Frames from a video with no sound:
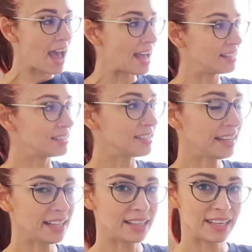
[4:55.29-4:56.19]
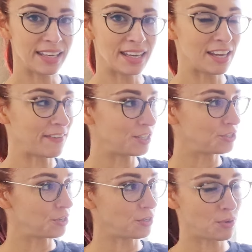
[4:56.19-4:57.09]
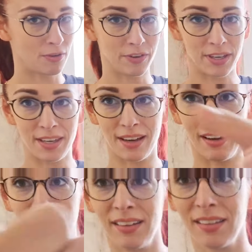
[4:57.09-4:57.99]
and secondly, if I show you over here,